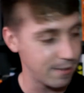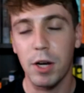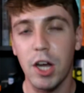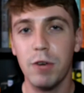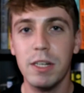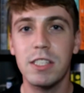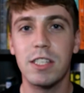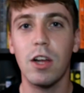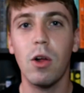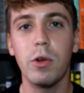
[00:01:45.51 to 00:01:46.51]
But Goodreads
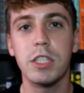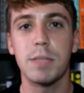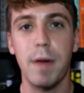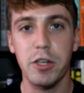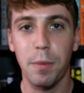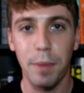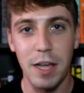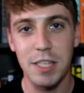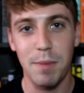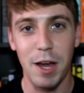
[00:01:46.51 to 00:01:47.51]
still holds a special
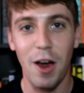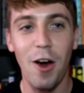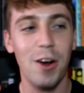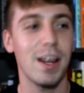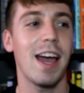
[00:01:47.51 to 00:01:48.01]
place in my heart.